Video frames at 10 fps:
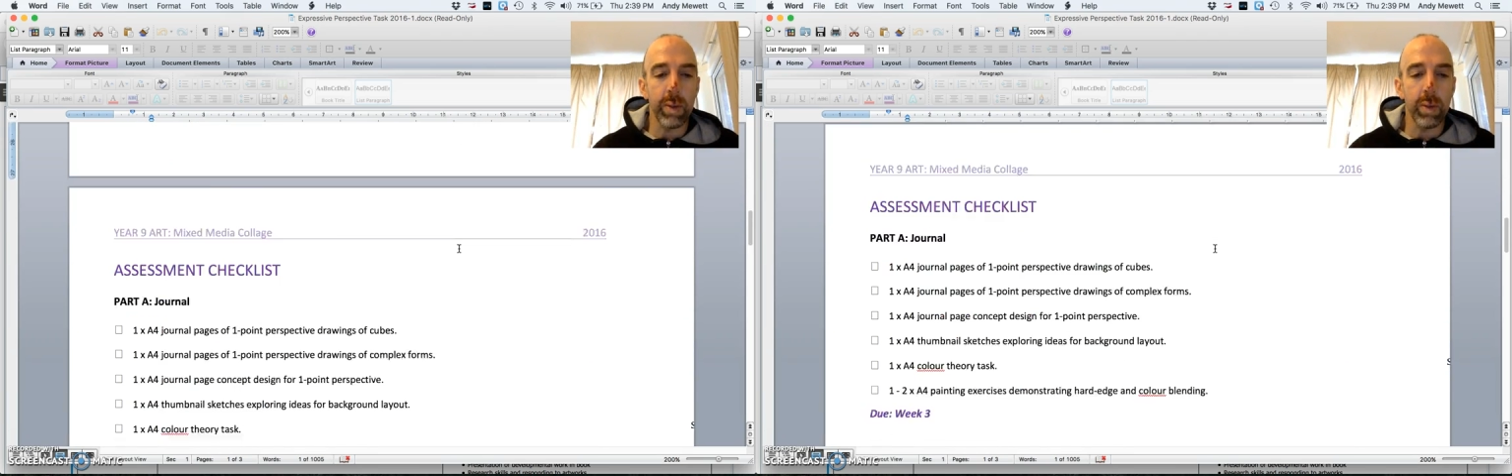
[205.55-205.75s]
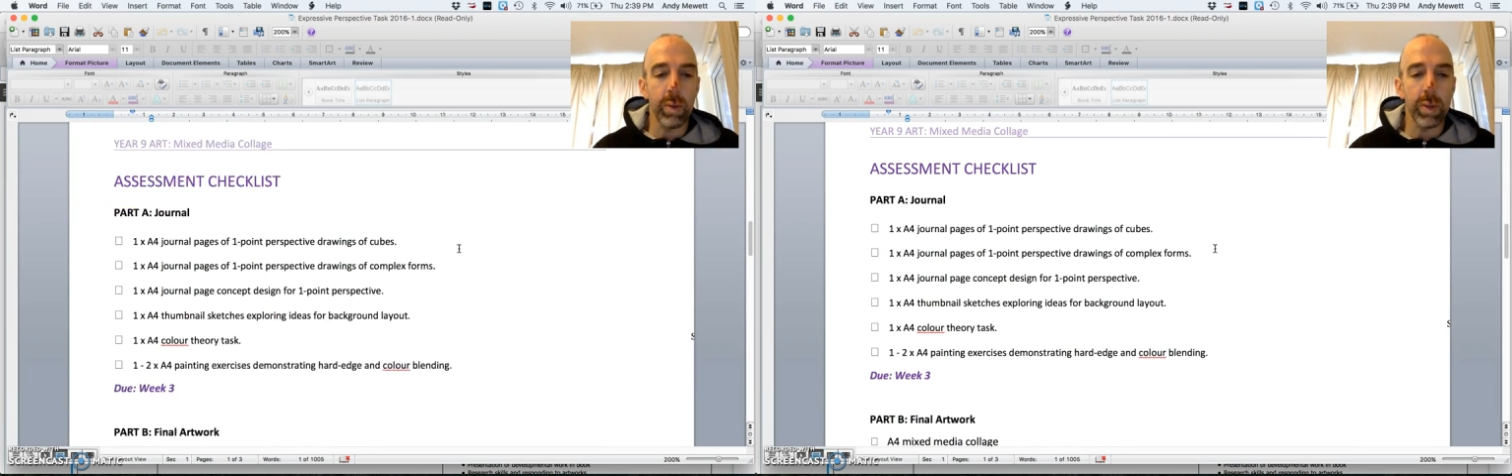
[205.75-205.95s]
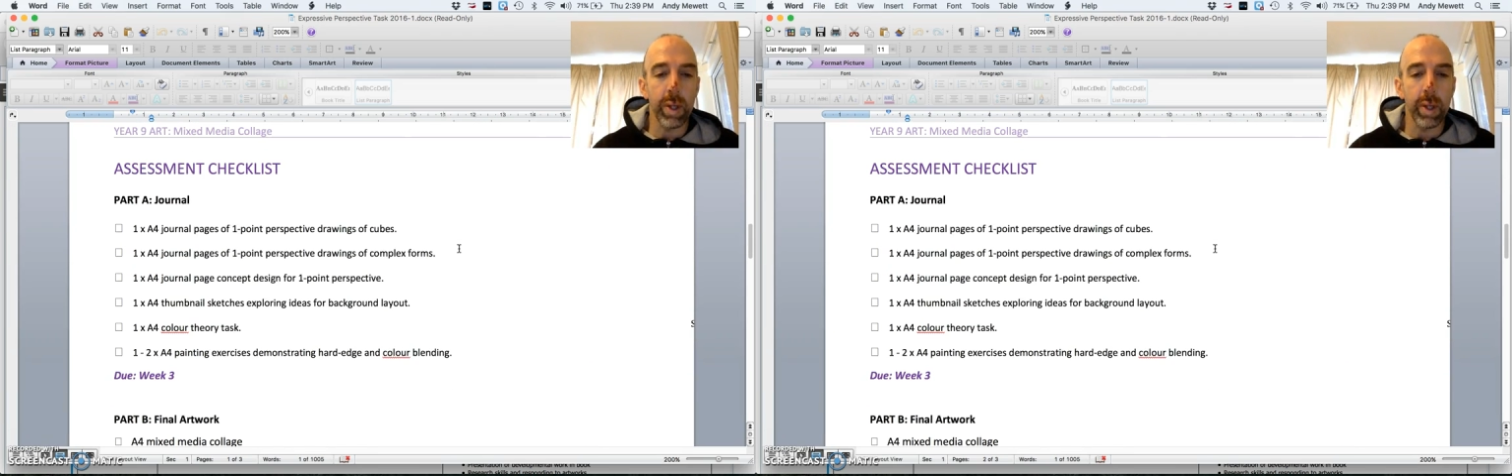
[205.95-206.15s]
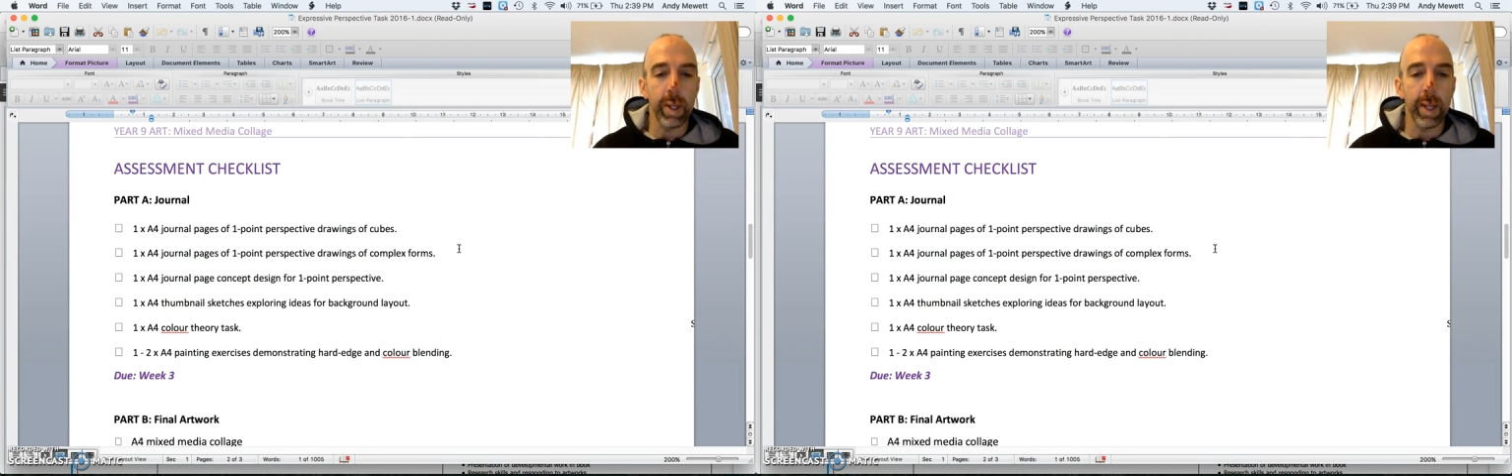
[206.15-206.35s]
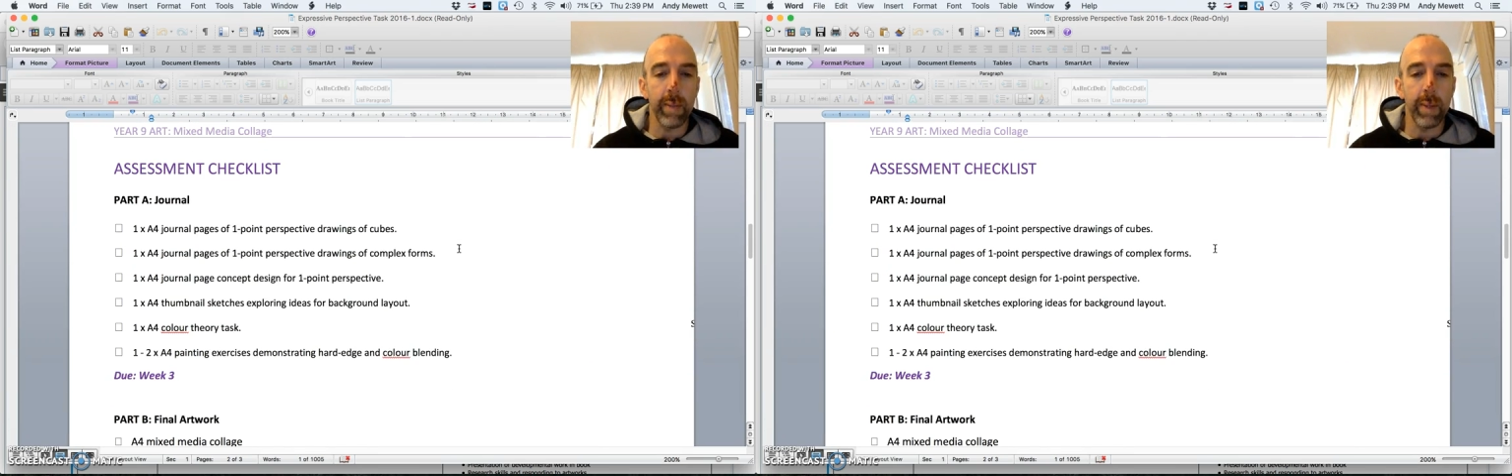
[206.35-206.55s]
also
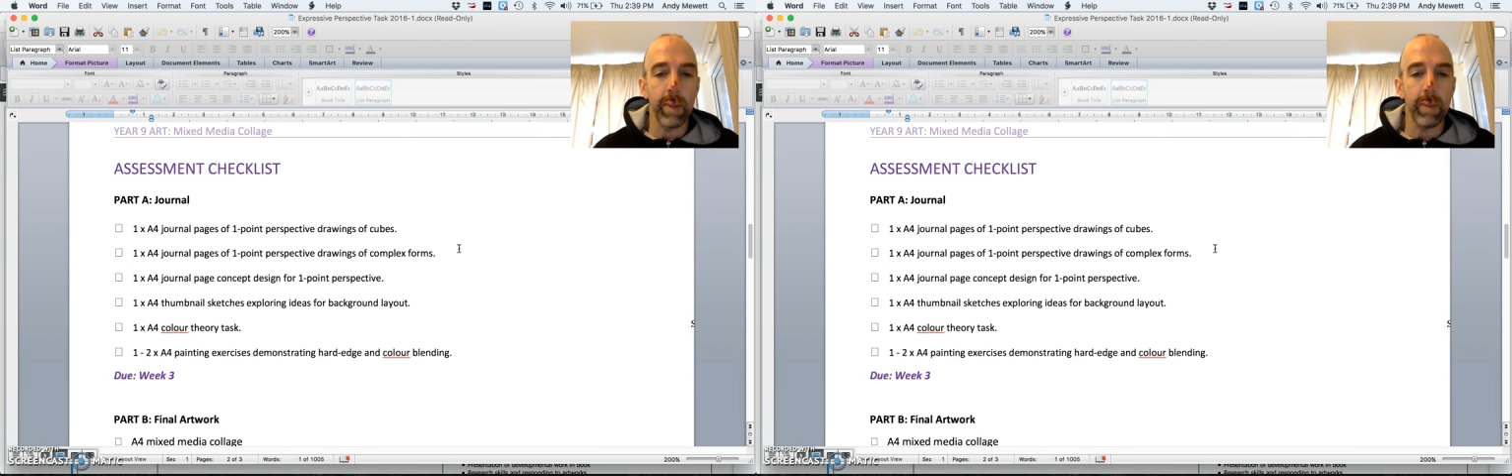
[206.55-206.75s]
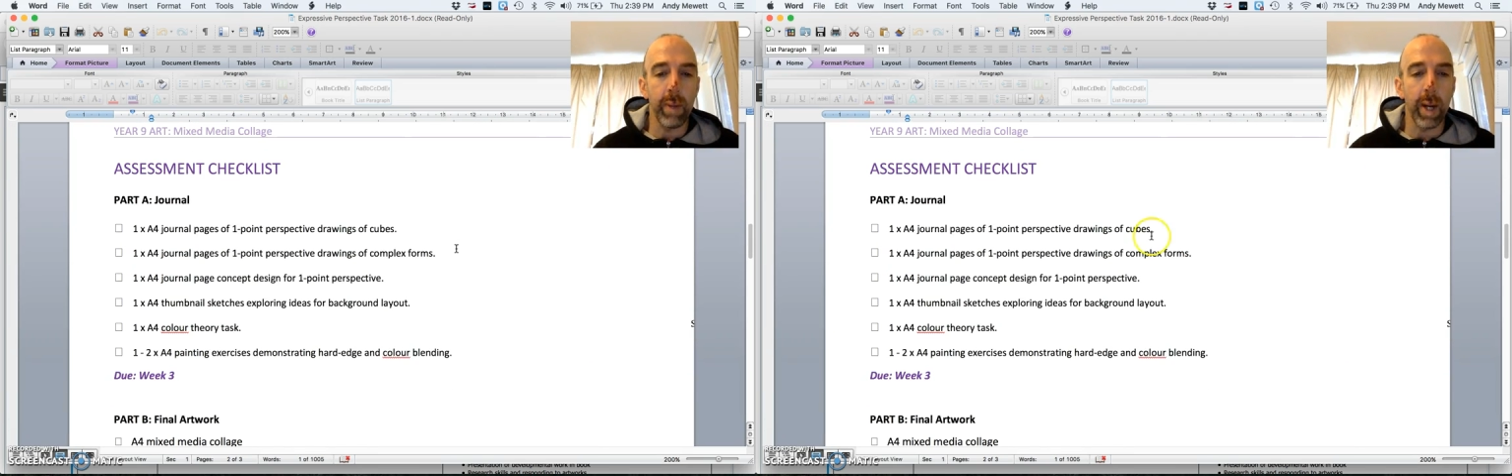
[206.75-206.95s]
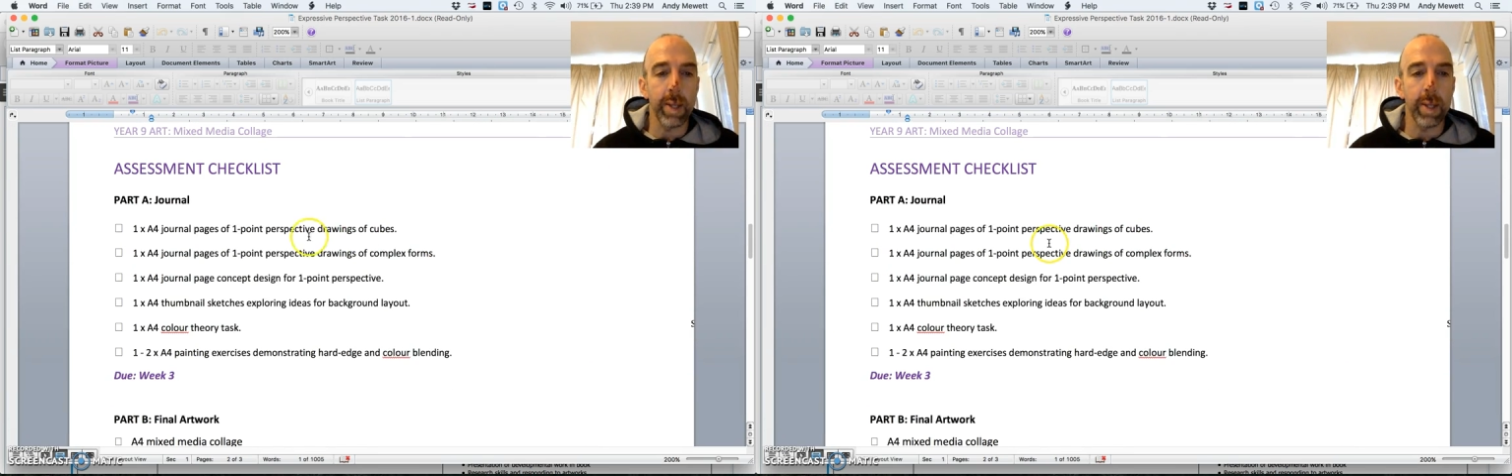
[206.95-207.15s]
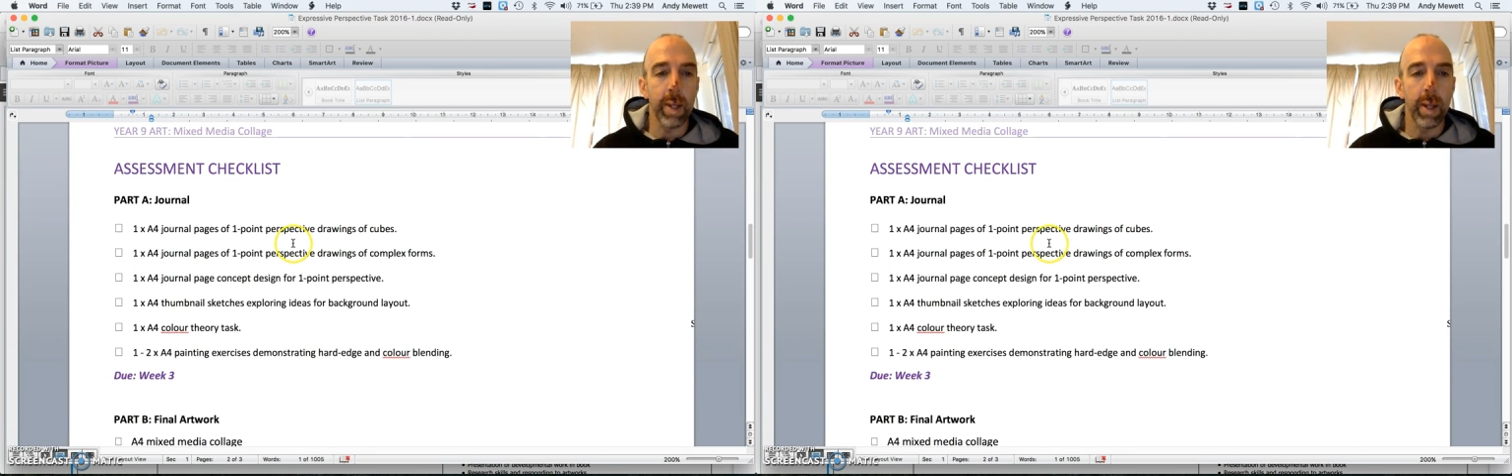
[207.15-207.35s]
keep in mind